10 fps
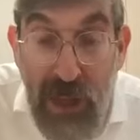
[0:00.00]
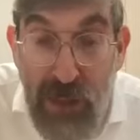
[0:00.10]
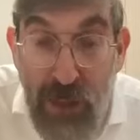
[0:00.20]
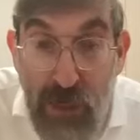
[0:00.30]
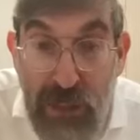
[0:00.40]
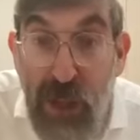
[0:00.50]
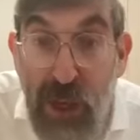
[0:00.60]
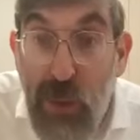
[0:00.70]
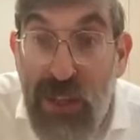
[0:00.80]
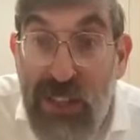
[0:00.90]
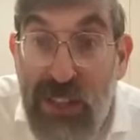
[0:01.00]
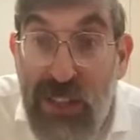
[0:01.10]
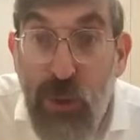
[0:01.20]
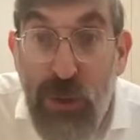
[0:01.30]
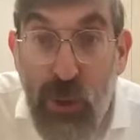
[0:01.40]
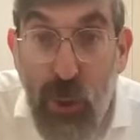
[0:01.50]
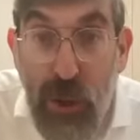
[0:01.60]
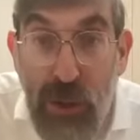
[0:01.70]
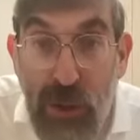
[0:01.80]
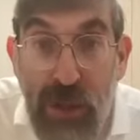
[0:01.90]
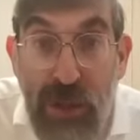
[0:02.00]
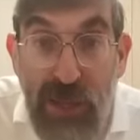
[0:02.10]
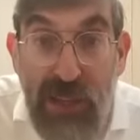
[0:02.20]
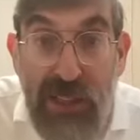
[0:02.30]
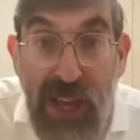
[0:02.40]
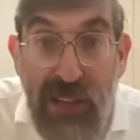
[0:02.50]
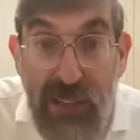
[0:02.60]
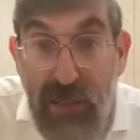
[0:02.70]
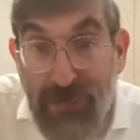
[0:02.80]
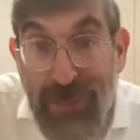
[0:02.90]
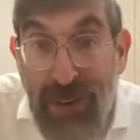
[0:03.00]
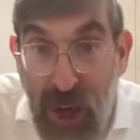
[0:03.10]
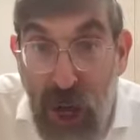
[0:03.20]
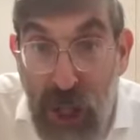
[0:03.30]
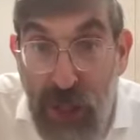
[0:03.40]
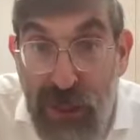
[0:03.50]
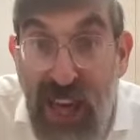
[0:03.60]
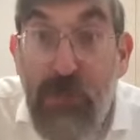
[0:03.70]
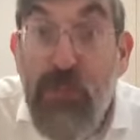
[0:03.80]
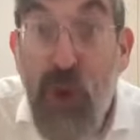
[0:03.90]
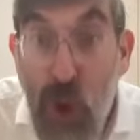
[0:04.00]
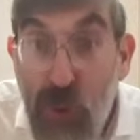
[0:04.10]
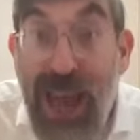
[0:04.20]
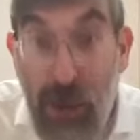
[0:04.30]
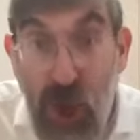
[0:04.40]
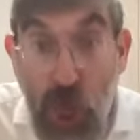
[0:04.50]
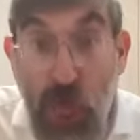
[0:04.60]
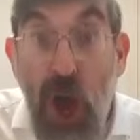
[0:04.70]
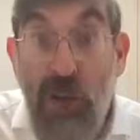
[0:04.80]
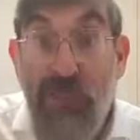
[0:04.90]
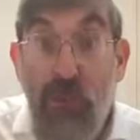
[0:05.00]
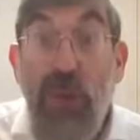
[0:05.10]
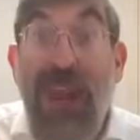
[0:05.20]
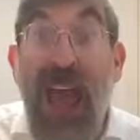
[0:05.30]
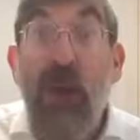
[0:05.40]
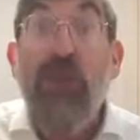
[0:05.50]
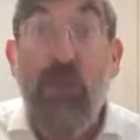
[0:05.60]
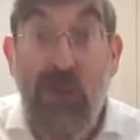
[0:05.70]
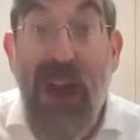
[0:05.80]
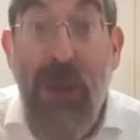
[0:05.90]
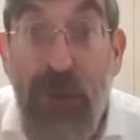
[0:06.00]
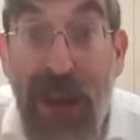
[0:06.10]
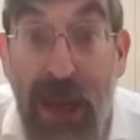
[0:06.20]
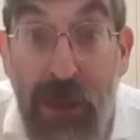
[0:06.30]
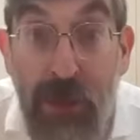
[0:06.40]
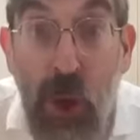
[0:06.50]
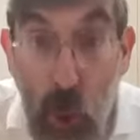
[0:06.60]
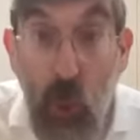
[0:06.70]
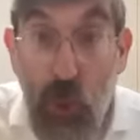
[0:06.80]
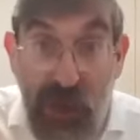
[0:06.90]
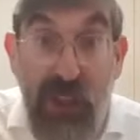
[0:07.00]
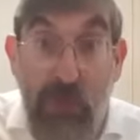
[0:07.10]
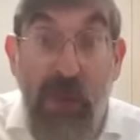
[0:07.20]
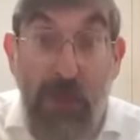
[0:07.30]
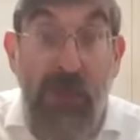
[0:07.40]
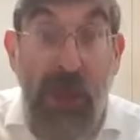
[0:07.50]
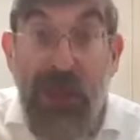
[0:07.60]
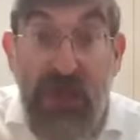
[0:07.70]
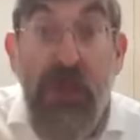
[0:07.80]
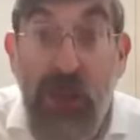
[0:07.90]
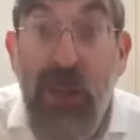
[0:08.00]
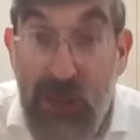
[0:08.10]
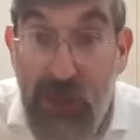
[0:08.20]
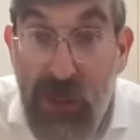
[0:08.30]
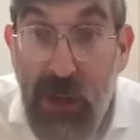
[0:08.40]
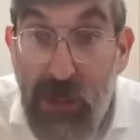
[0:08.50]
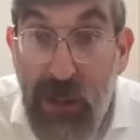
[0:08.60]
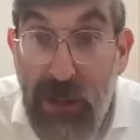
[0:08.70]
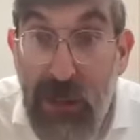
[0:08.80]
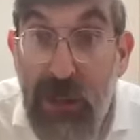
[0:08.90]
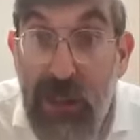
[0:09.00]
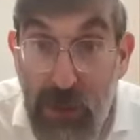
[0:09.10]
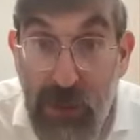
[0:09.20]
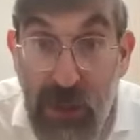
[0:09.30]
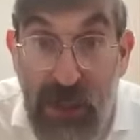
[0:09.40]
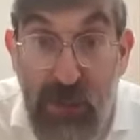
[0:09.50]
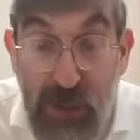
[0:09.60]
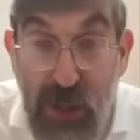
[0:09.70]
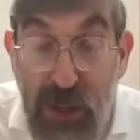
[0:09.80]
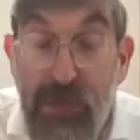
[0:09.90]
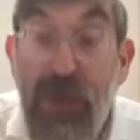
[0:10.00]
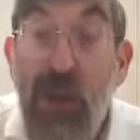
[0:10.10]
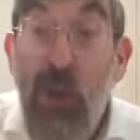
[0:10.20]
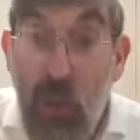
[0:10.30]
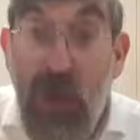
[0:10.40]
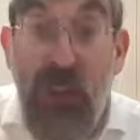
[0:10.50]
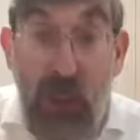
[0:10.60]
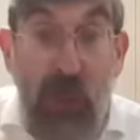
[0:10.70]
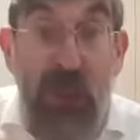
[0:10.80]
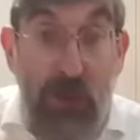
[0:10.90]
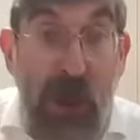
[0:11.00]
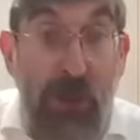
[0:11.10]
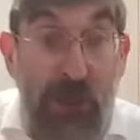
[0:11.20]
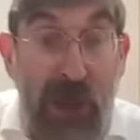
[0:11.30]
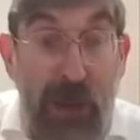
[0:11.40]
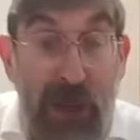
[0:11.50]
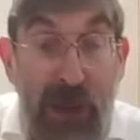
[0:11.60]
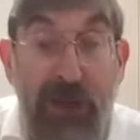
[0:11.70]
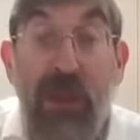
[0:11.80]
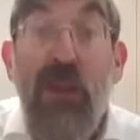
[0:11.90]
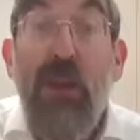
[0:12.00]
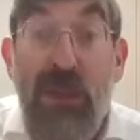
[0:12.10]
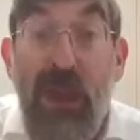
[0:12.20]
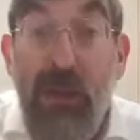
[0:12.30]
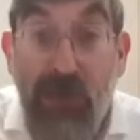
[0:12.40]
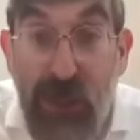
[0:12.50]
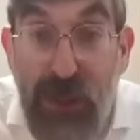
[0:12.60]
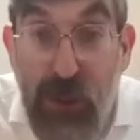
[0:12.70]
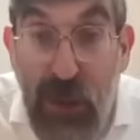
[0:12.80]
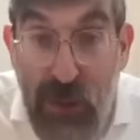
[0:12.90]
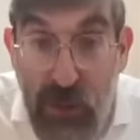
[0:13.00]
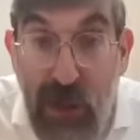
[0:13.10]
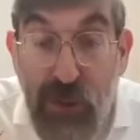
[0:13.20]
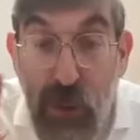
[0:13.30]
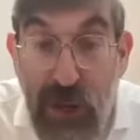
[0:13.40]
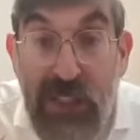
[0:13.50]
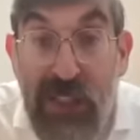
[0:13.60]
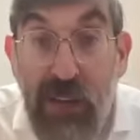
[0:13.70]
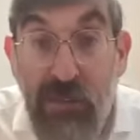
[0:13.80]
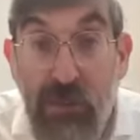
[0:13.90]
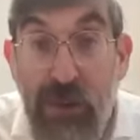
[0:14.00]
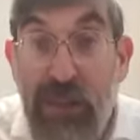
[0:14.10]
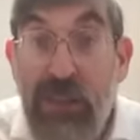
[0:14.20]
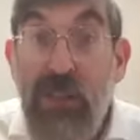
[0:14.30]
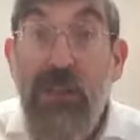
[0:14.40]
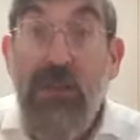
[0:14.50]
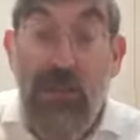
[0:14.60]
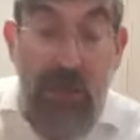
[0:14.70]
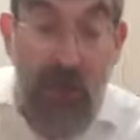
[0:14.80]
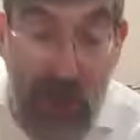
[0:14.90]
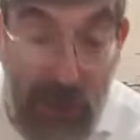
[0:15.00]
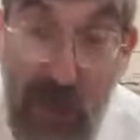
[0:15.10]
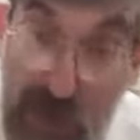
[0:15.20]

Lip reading: In other words, when it says your daughter, is that pronoun enough without the proper name, or you need the proper name? It's machlekes rishonim, guys. It's machlekes rishonim, whether you need the proper name or not. Now, the first question, we have to wait a second for an answer. Okay,